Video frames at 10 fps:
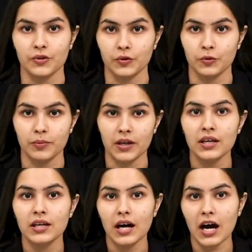Group.
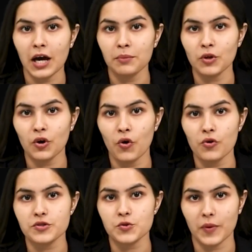I'm your
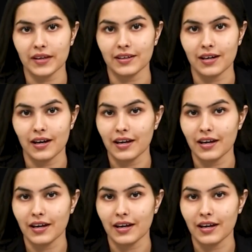host, Vedika,